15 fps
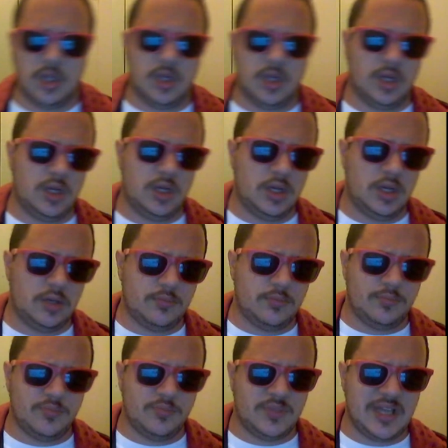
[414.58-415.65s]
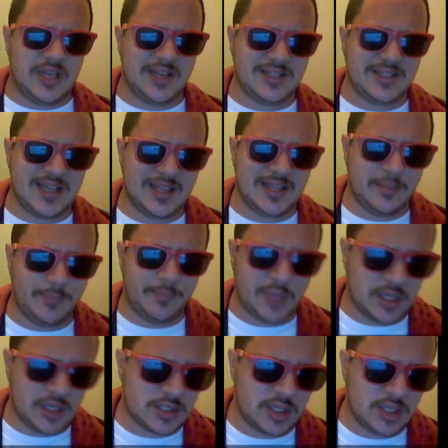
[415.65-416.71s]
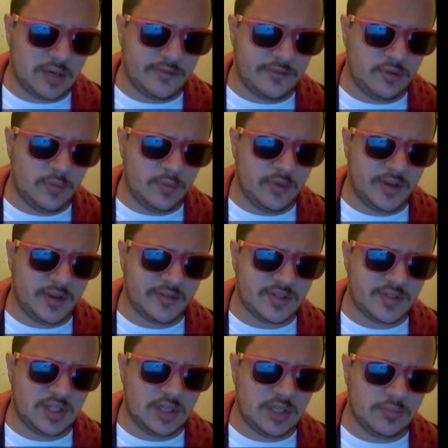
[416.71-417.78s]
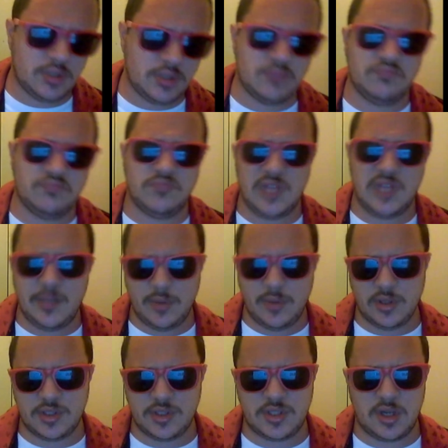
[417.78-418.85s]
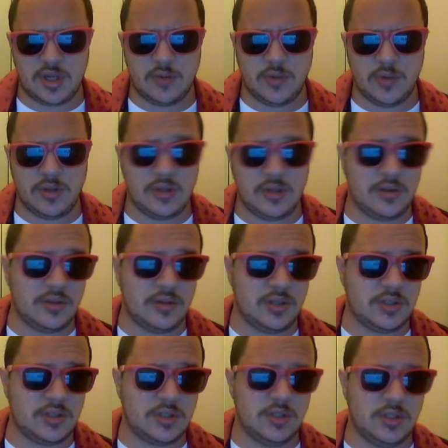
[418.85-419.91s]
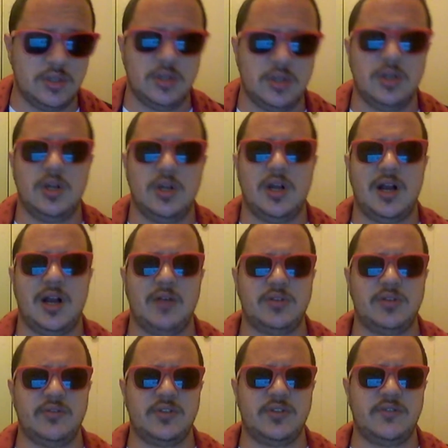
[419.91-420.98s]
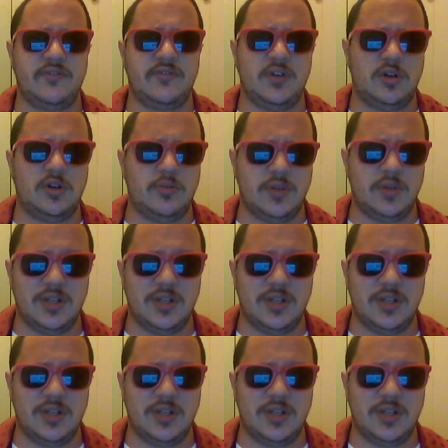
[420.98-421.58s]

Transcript: uh, not exactly the best kung fu movie I've seen, but I probably saw it one night. I'll give this film